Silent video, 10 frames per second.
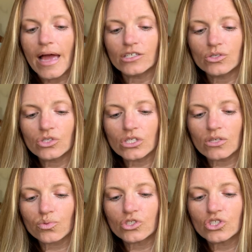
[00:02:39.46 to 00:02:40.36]
and you
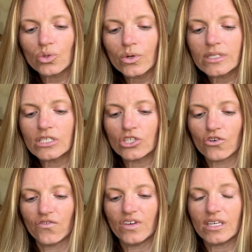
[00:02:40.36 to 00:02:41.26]
shall rejoice in
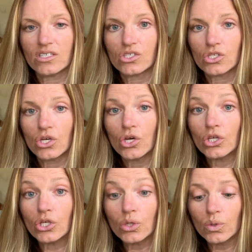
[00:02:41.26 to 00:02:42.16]
your feast,
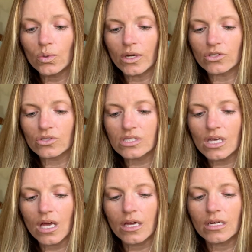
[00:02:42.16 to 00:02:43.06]
you and your
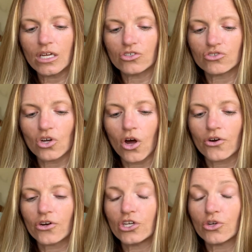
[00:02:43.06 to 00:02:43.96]
son and your
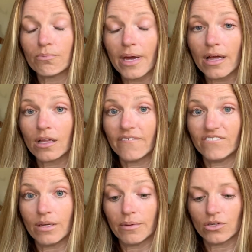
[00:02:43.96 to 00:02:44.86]
daughter and your male and
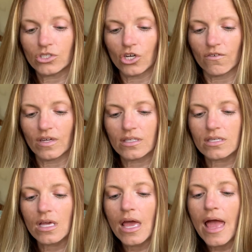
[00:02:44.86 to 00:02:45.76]
female
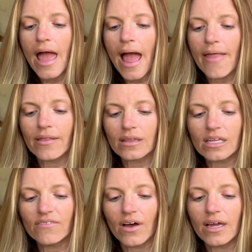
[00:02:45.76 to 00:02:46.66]
servants, and the
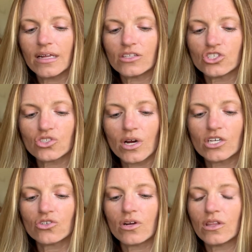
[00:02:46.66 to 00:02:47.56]
Levite and the
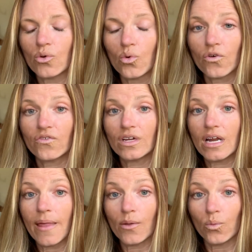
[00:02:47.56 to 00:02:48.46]
stranger and the orphan
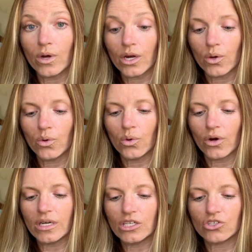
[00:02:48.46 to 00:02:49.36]
and the widow who
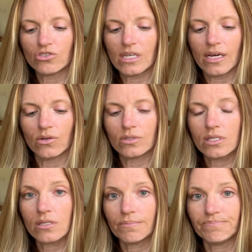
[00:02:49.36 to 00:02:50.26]
are in your
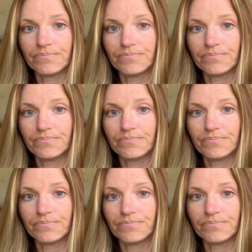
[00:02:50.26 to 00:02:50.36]
towns.